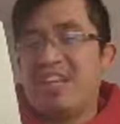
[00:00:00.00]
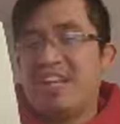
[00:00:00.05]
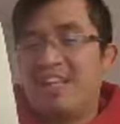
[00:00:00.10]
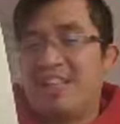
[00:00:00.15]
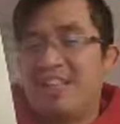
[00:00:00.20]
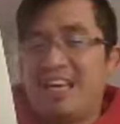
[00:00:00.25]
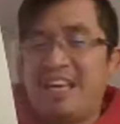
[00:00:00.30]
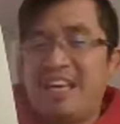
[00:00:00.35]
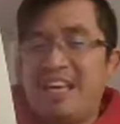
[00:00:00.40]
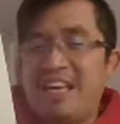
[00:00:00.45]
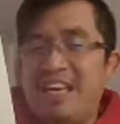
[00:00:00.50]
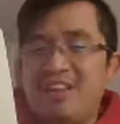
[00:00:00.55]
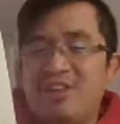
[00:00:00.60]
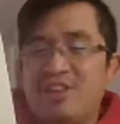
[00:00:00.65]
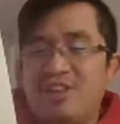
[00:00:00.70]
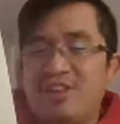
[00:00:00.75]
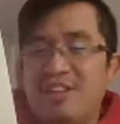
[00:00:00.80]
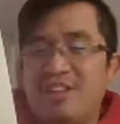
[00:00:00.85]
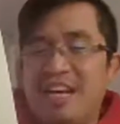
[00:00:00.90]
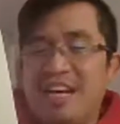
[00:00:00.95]
like they had their
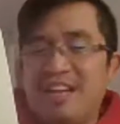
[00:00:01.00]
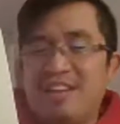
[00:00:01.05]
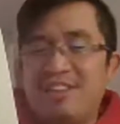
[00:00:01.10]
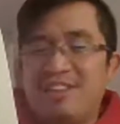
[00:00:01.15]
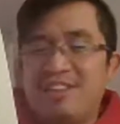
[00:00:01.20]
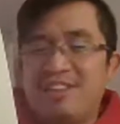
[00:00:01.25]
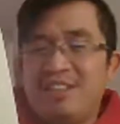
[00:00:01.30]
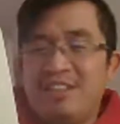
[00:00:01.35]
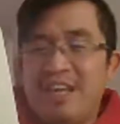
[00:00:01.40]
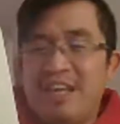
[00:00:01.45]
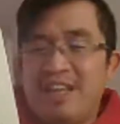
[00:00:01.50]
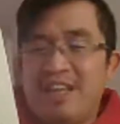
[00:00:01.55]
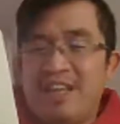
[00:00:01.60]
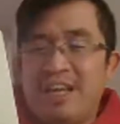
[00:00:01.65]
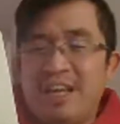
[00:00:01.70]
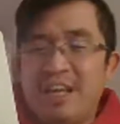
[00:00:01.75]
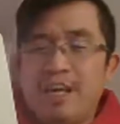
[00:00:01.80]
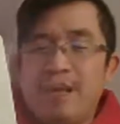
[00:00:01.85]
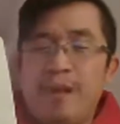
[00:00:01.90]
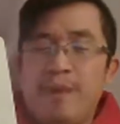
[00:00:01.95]
classes at
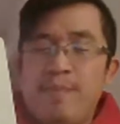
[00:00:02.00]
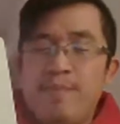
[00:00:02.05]
like,